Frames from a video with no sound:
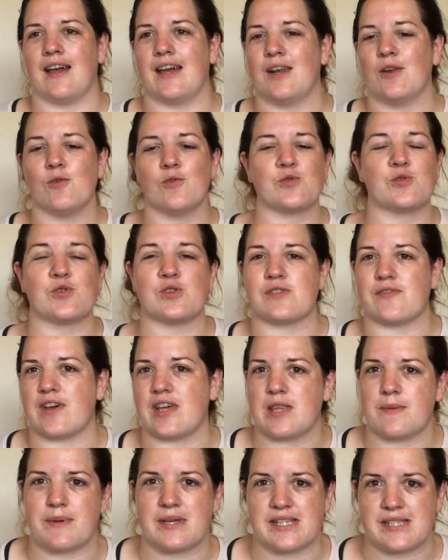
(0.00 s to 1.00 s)
and all sorts
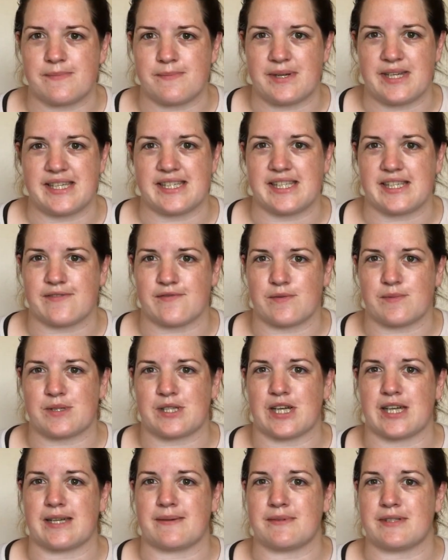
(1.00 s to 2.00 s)
of other bits and pieces
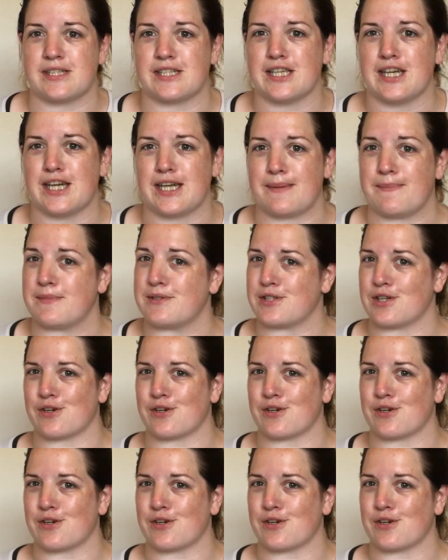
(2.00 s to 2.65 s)
from time to time.